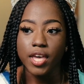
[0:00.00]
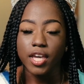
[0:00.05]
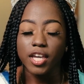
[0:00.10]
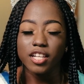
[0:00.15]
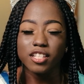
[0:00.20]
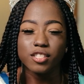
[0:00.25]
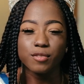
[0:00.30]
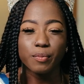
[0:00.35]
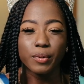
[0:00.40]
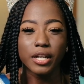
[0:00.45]

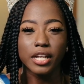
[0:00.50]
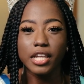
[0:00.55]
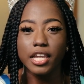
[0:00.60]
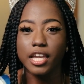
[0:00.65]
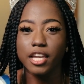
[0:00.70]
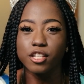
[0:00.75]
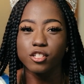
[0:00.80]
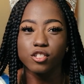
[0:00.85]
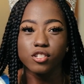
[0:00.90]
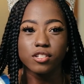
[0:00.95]
It's pretty
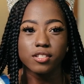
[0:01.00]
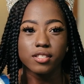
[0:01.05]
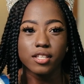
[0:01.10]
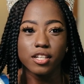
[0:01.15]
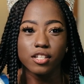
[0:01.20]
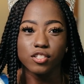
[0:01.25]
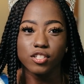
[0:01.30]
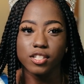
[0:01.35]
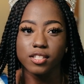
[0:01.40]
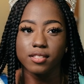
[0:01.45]

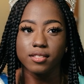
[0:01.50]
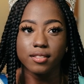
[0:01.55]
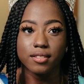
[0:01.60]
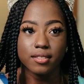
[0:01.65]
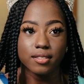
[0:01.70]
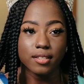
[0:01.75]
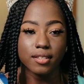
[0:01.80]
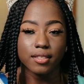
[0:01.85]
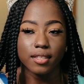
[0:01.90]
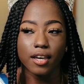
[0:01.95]
interesting just to
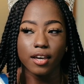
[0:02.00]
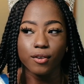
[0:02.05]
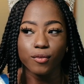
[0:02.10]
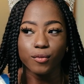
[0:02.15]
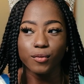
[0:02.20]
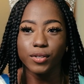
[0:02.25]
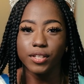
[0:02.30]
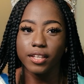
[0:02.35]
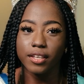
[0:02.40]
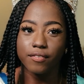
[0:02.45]
see that
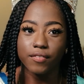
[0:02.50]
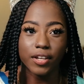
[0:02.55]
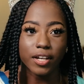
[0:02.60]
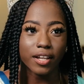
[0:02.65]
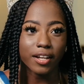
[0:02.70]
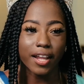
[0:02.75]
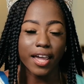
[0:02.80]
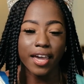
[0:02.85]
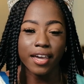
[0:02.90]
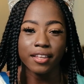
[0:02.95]
we live on
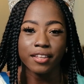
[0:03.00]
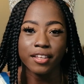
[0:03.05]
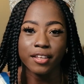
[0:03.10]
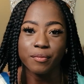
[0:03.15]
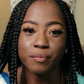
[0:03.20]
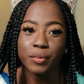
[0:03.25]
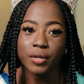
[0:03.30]
an island,